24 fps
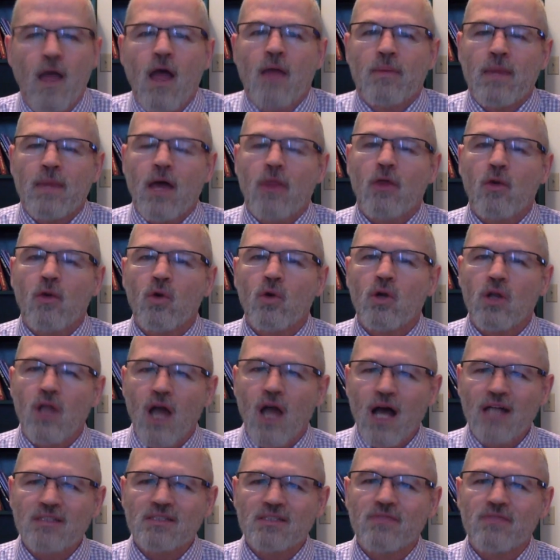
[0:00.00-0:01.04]
Now, there were
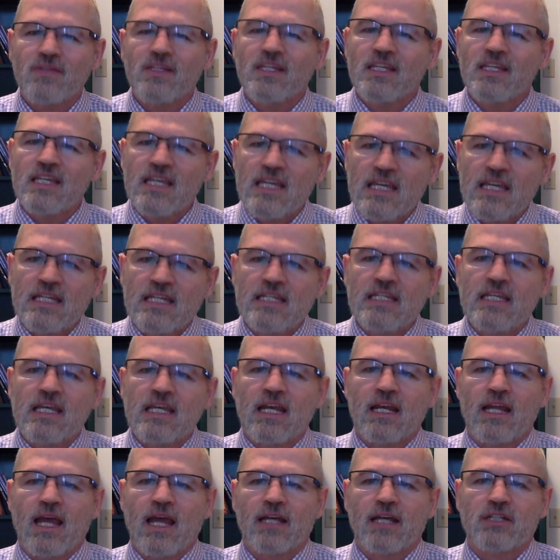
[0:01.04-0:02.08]
lots of kin
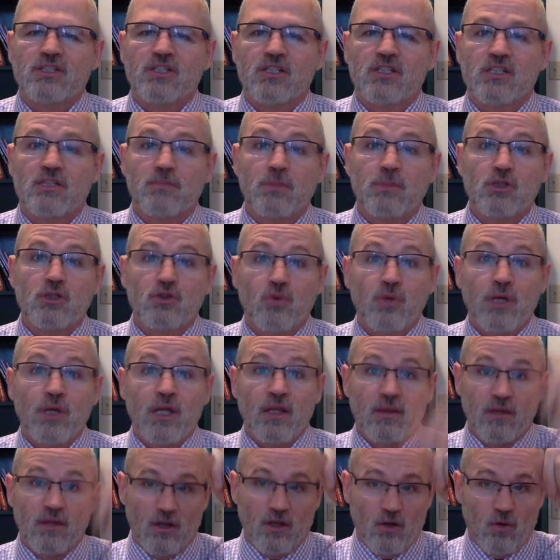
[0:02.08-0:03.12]
connections
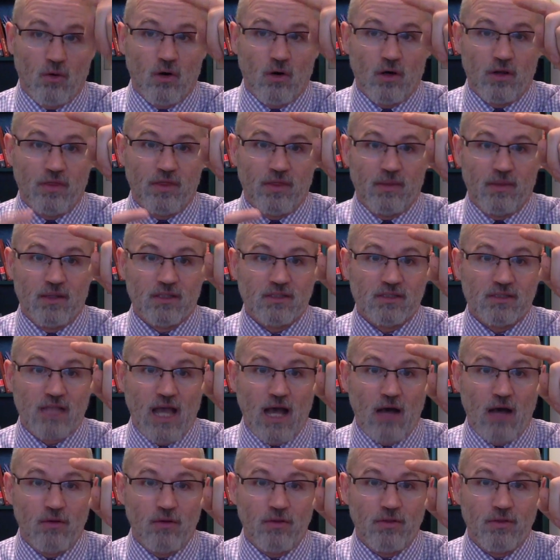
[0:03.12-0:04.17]
between the North and the
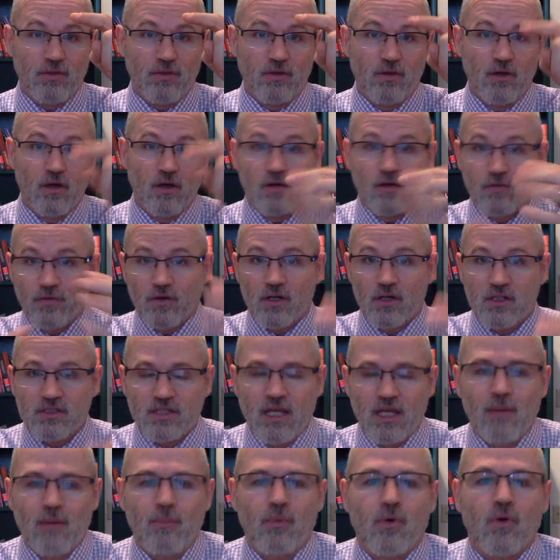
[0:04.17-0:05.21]
South. For
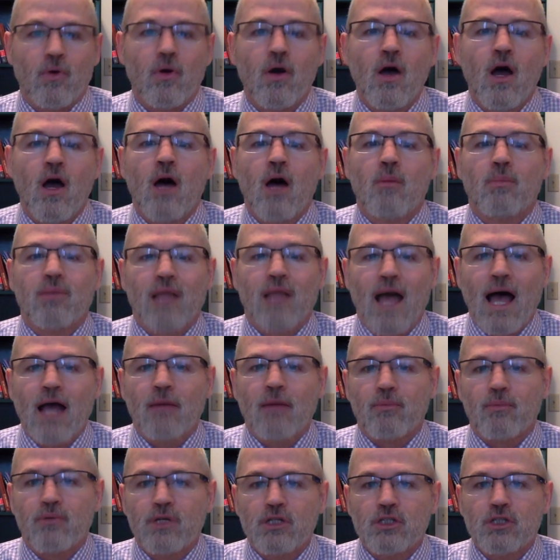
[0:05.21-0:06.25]
example,
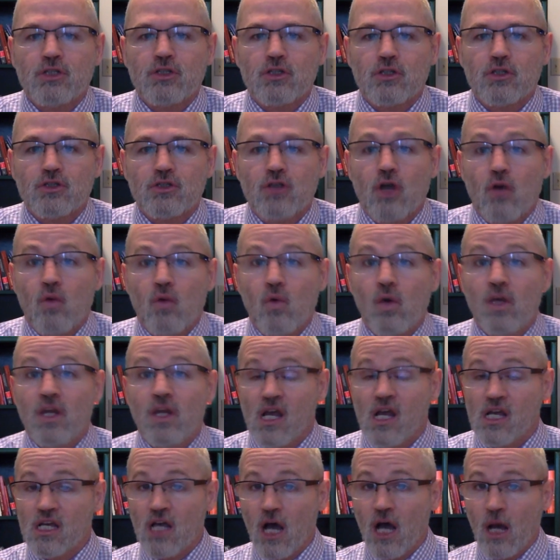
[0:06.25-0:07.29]
black preachers would
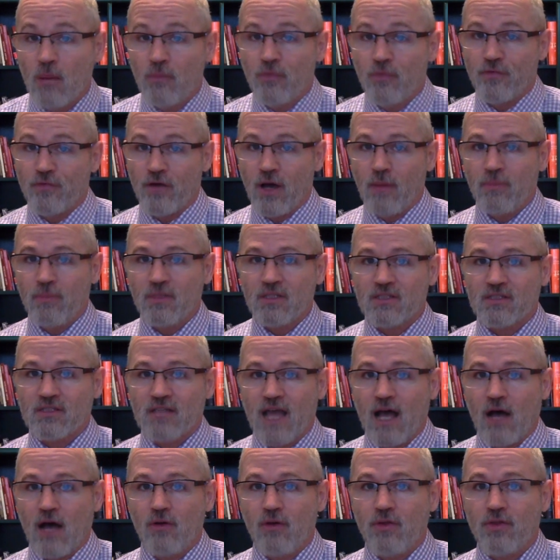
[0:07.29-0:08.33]
come from the
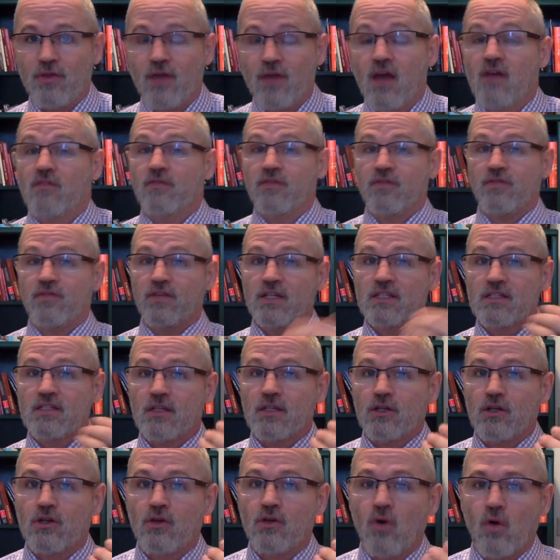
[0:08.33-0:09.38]
South,
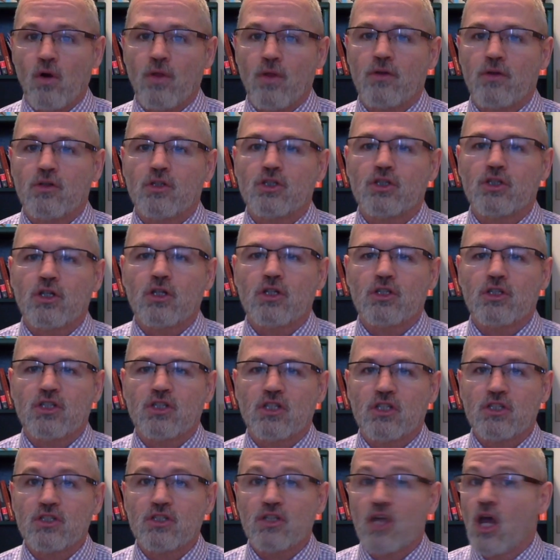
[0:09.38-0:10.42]
visit Northern
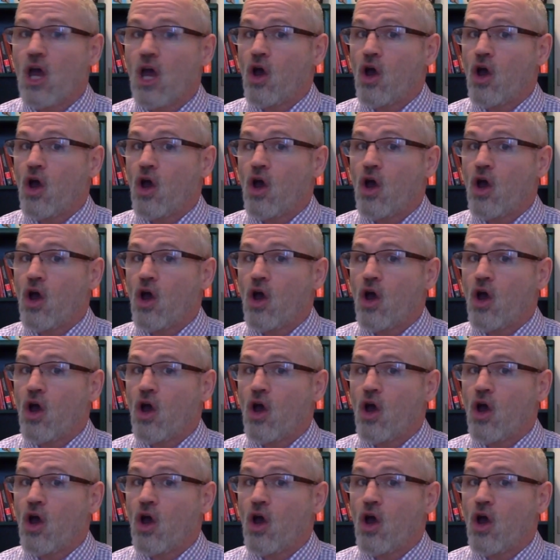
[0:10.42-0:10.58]
churches,